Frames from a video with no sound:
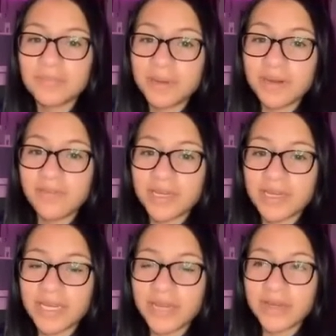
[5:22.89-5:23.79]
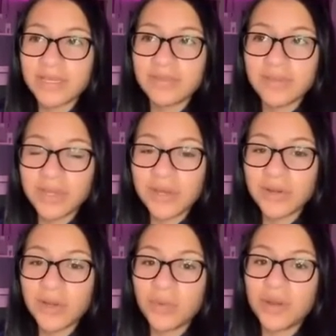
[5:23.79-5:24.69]
Put a finger down if you don't
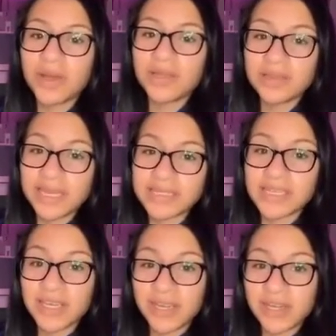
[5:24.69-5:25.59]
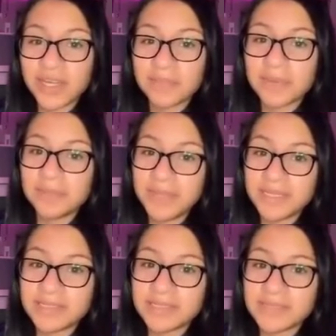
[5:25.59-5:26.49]
know what let's hook up
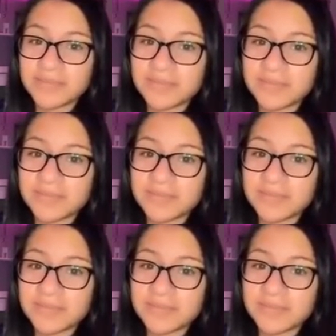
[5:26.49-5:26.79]
means.